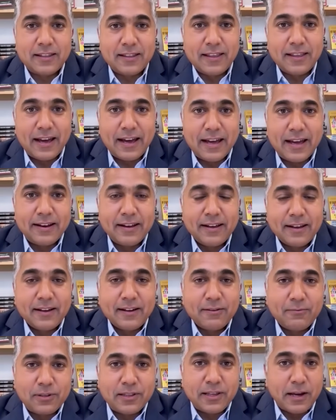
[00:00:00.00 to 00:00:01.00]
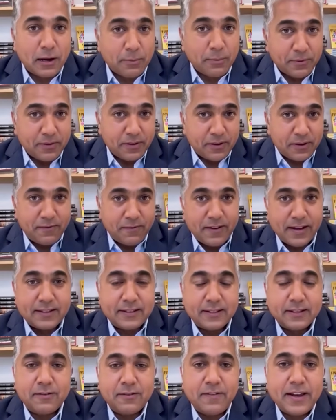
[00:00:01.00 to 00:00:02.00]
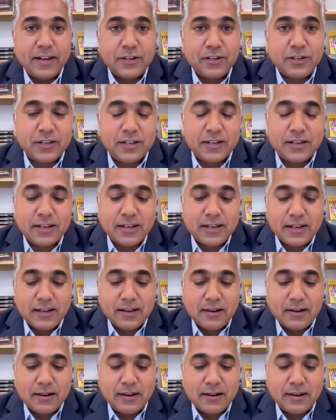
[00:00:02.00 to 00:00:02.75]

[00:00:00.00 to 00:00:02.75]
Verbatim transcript: that, with the help of the Defense Innovation